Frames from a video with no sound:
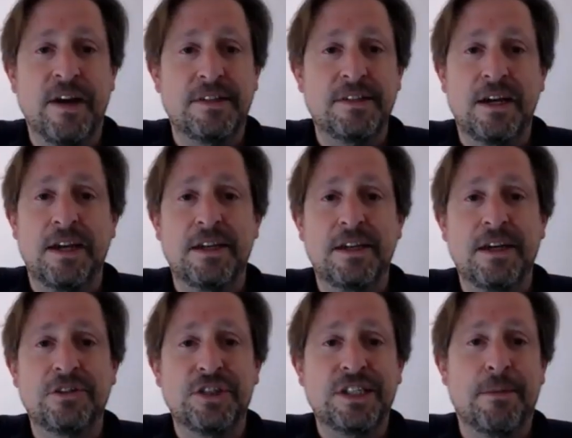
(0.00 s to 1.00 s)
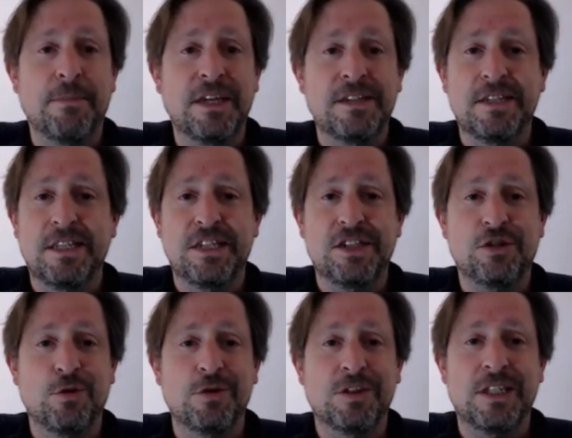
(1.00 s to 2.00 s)
In fact, I just coming into this
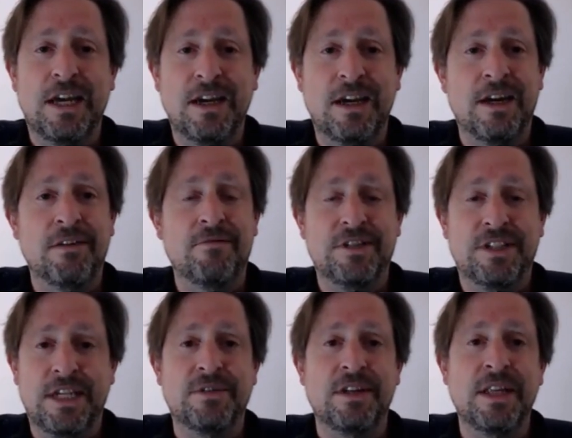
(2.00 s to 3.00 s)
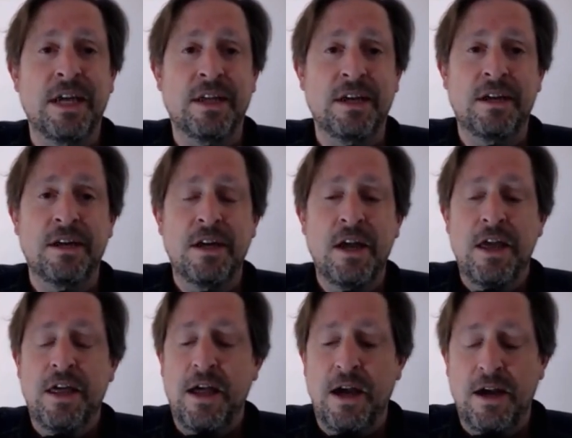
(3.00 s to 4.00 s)
call today, I received another
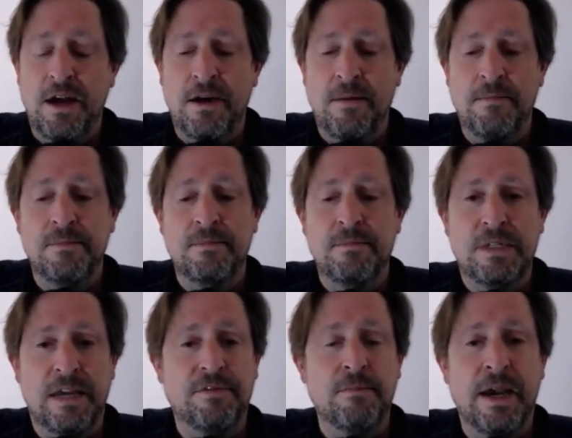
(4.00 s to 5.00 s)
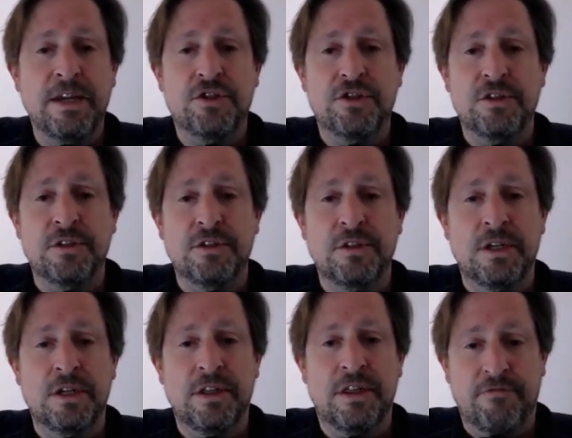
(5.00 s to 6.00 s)

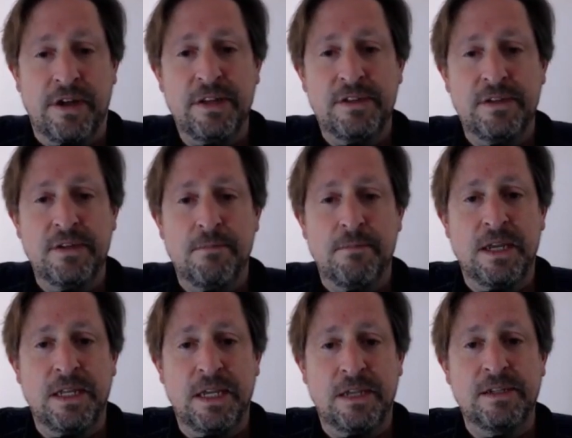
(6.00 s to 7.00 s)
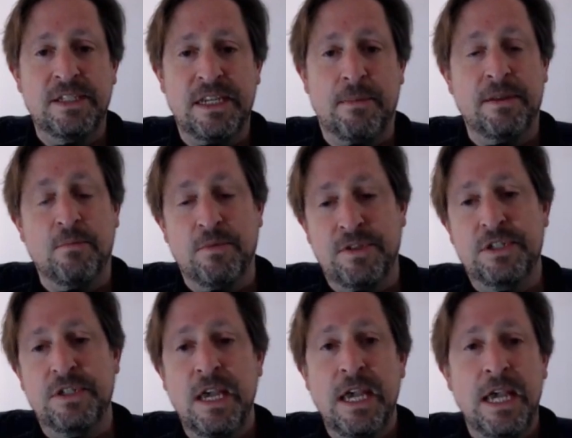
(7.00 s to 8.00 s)
defamation threat, meaning someone
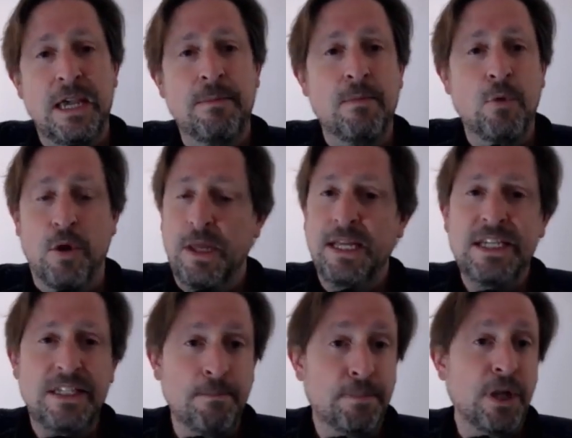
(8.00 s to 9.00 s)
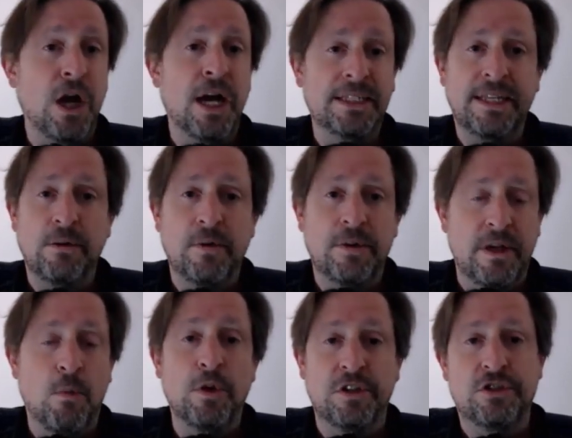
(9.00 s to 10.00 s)
was at least implying that they
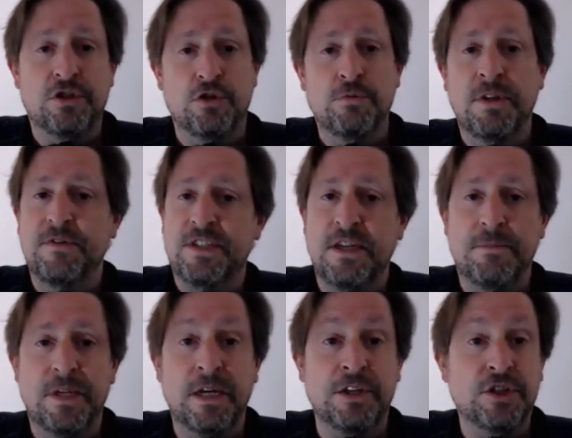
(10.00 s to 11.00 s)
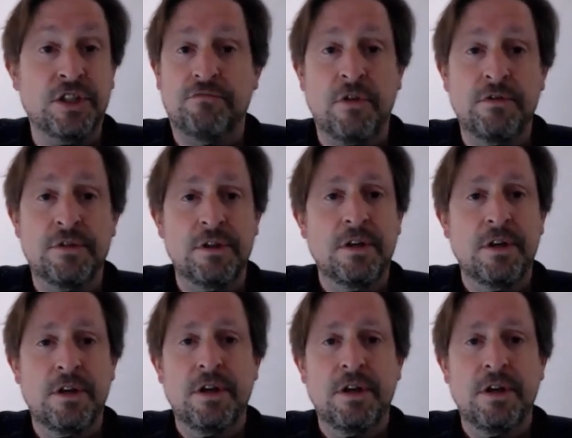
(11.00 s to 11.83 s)
want to sue me for something I just wrote